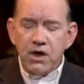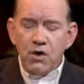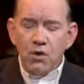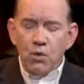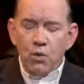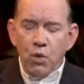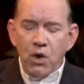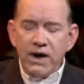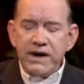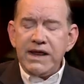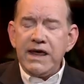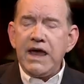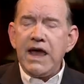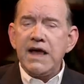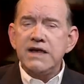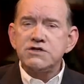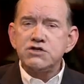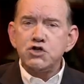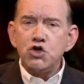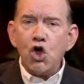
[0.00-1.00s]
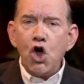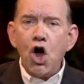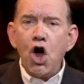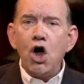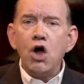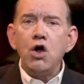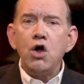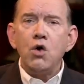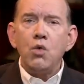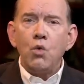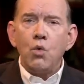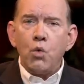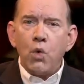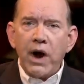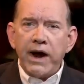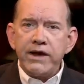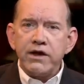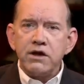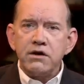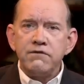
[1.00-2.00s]
what he has long
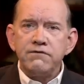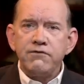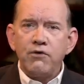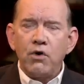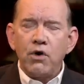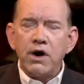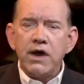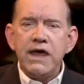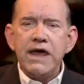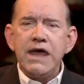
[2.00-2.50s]
waited for.